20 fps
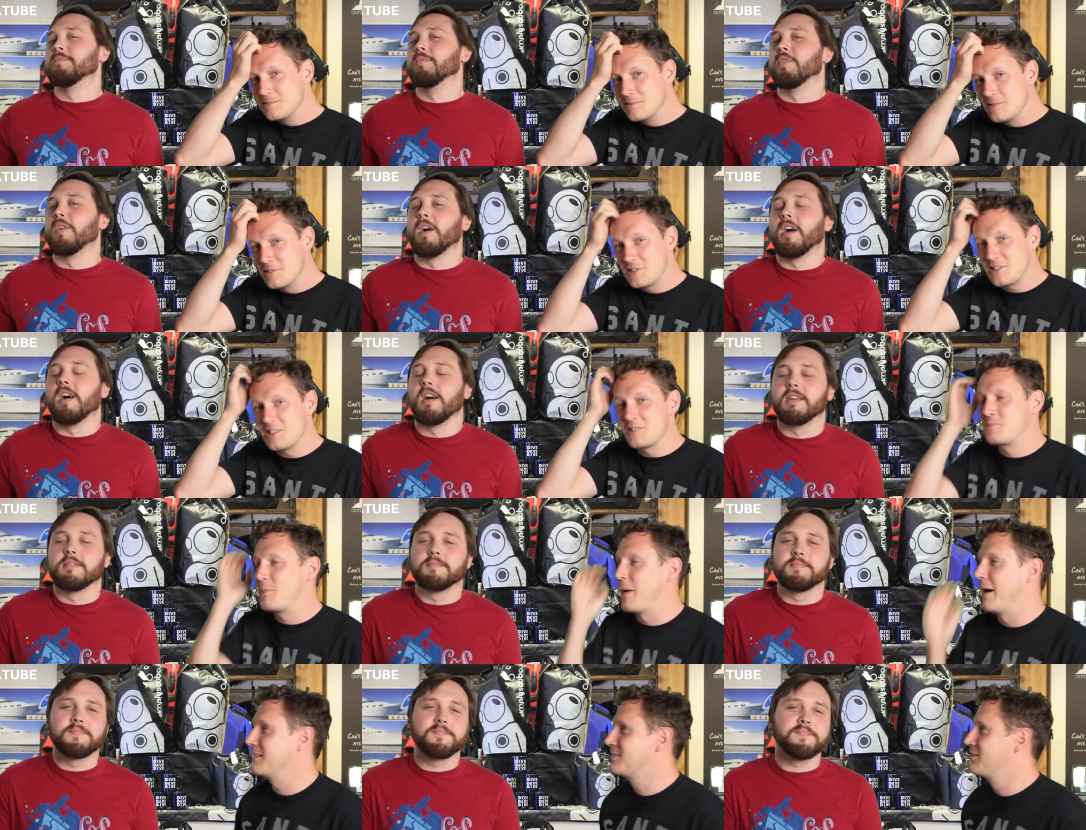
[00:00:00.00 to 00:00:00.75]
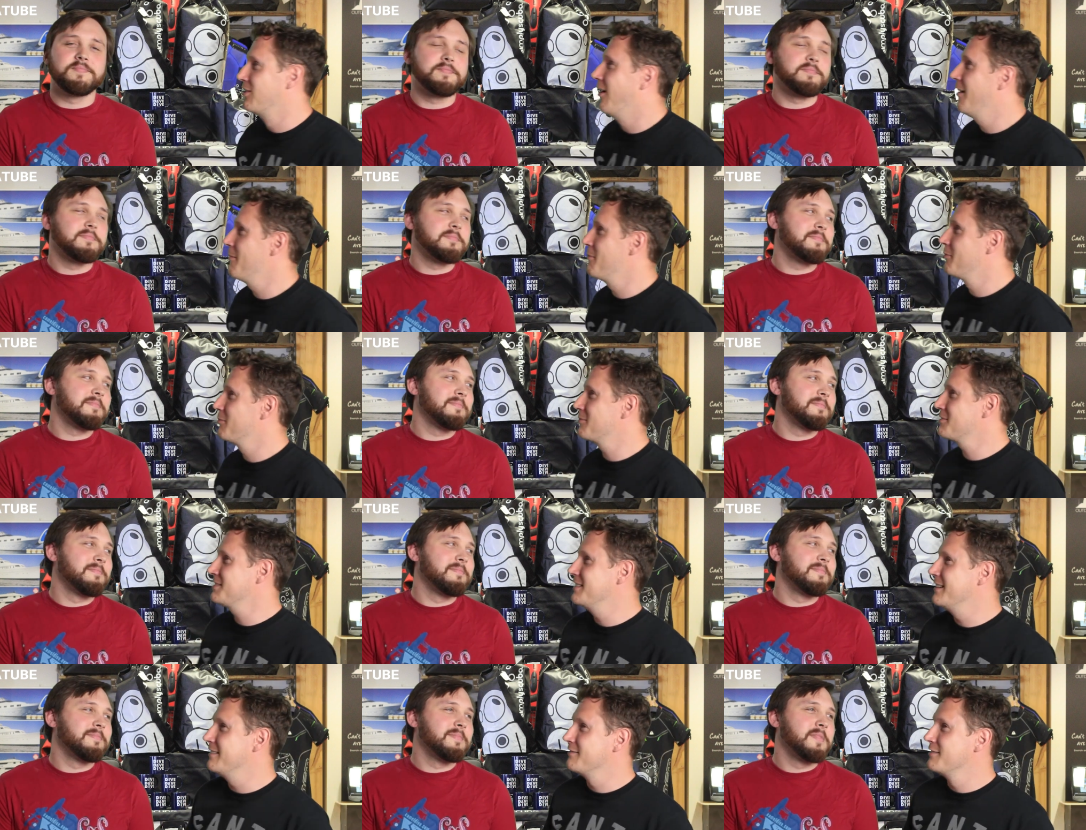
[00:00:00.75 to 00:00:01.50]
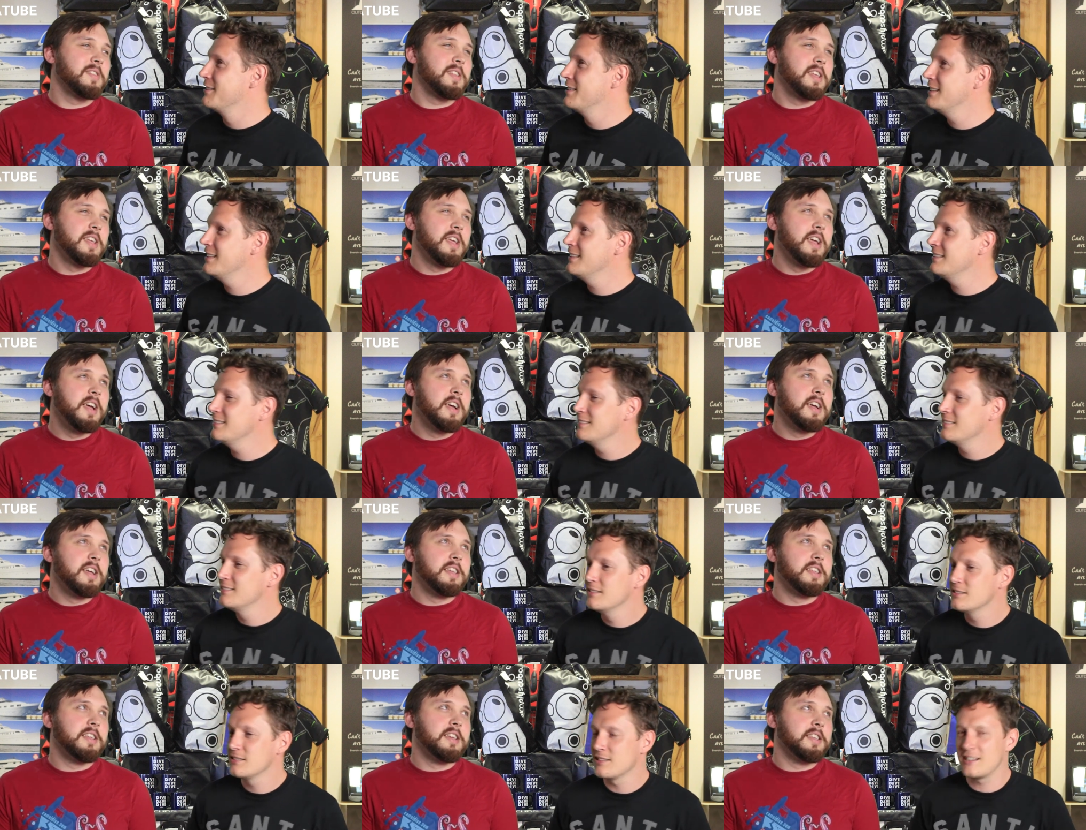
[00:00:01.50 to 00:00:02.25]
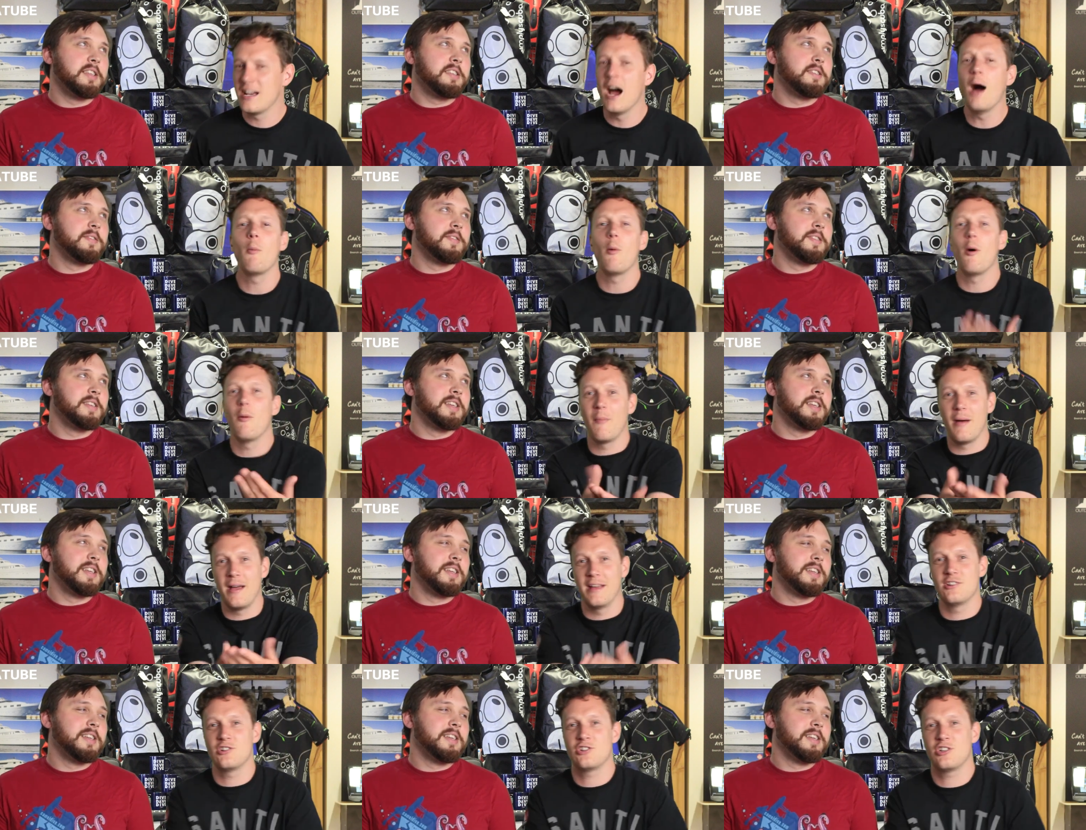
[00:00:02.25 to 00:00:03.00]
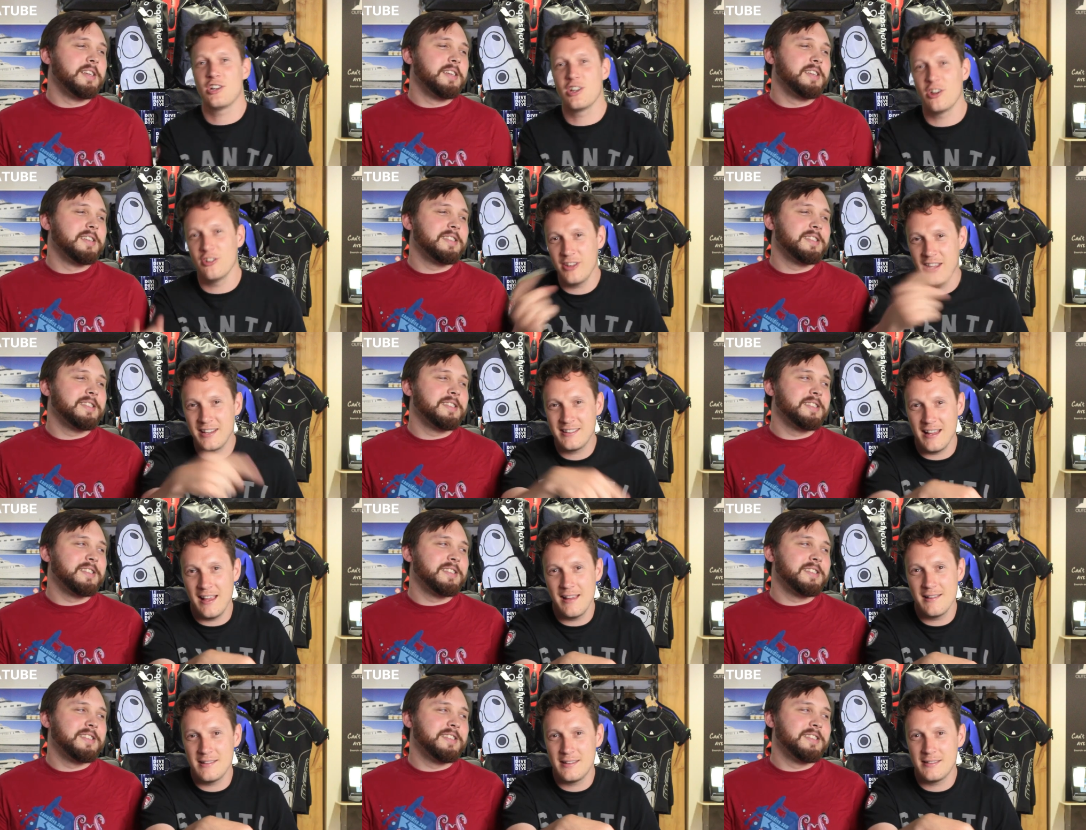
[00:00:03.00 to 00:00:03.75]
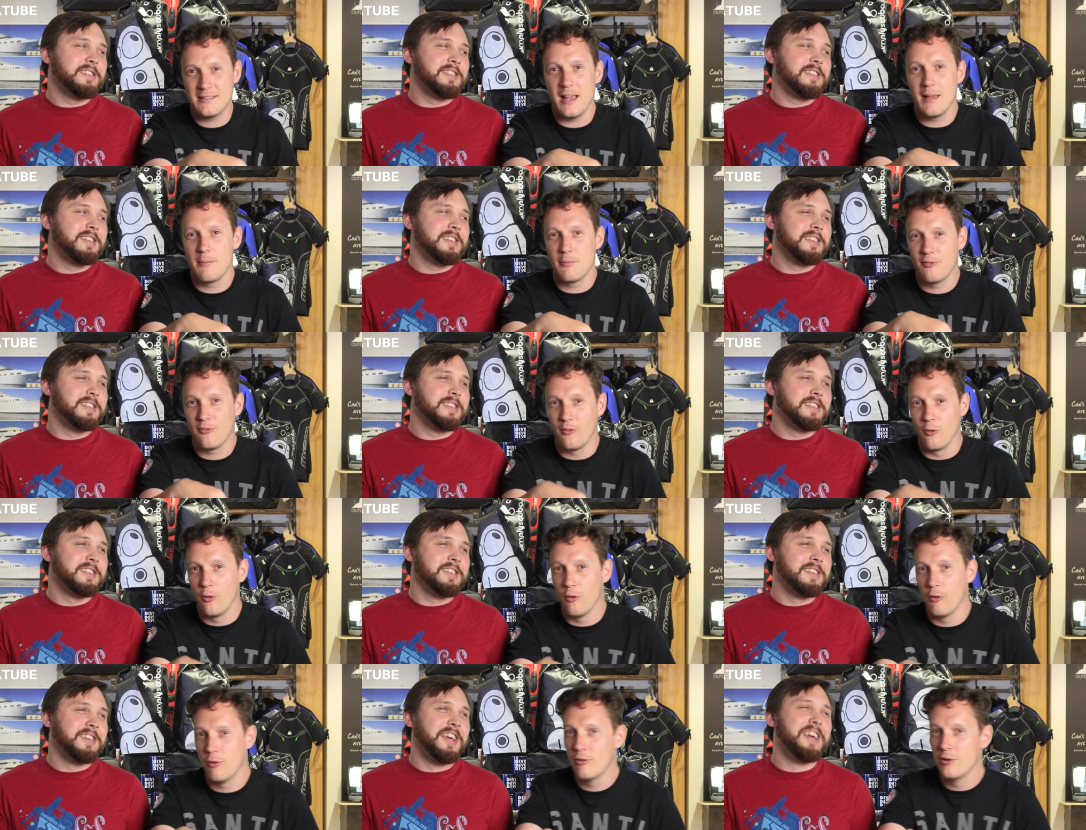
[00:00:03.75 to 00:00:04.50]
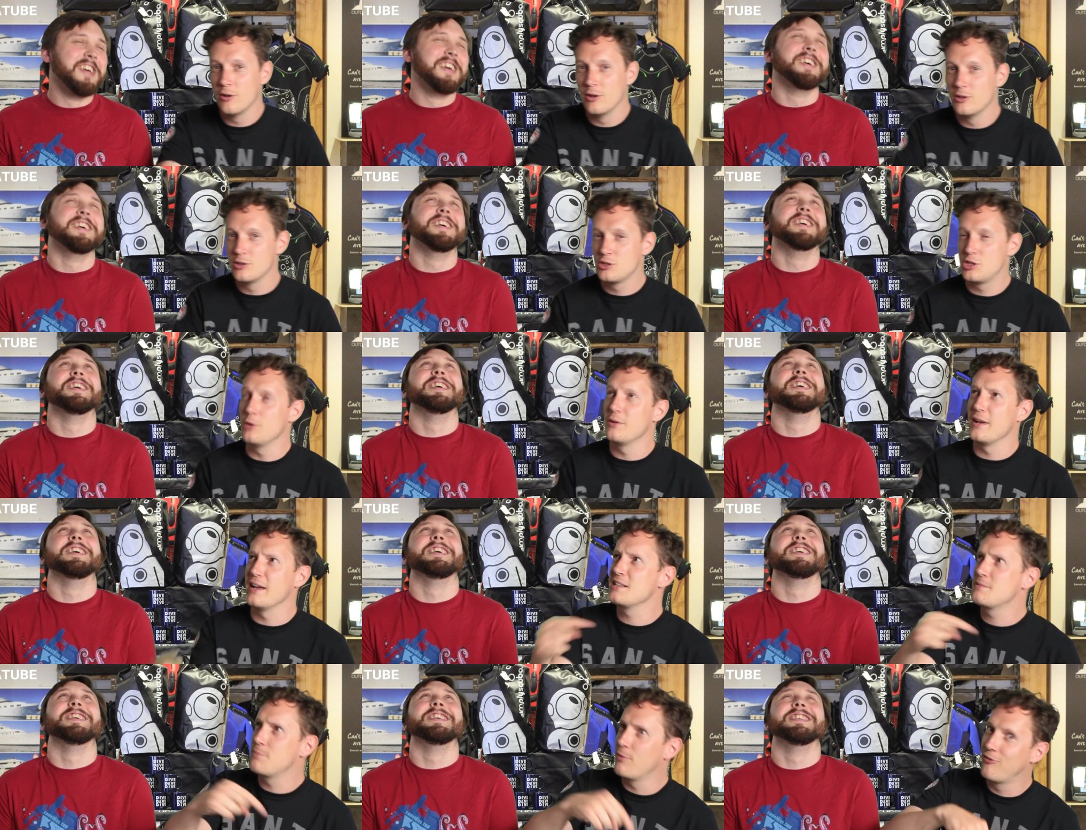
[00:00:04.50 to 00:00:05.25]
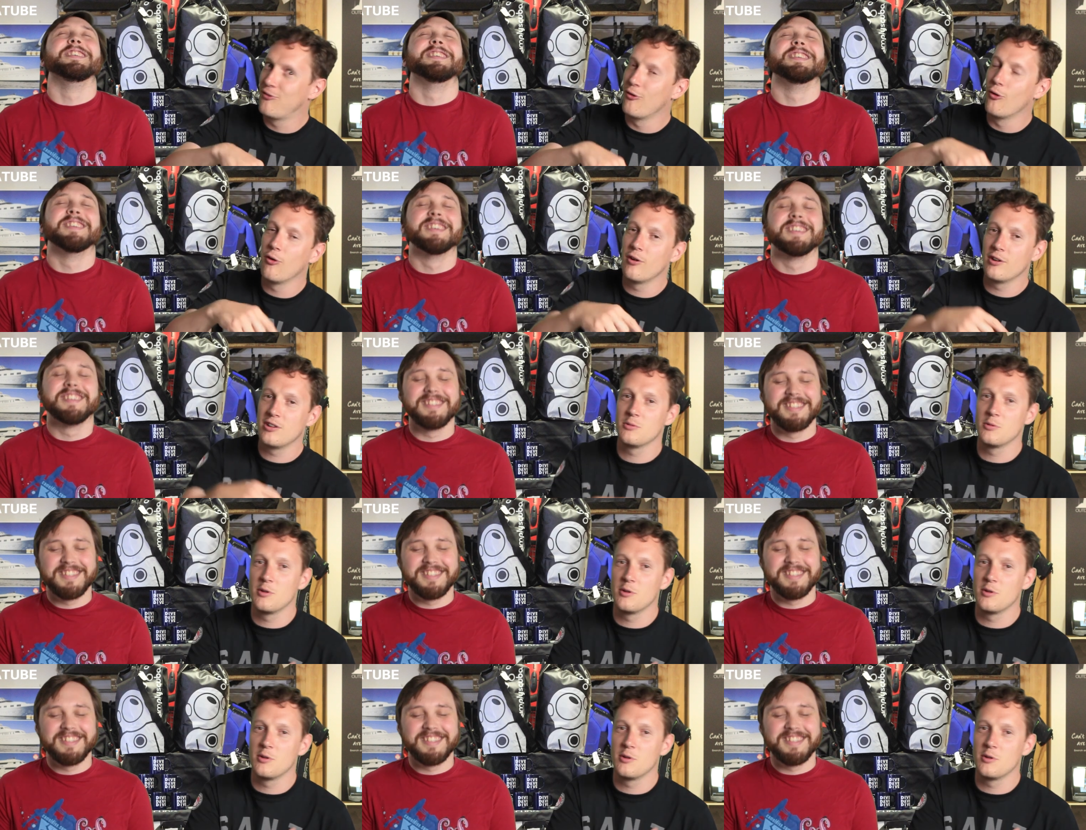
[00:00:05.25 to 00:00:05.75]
Speaker 1: Right. It's just bad timing, wasn't it, really? It's like, come on, mate, you should have gone that day, day before, two days before, and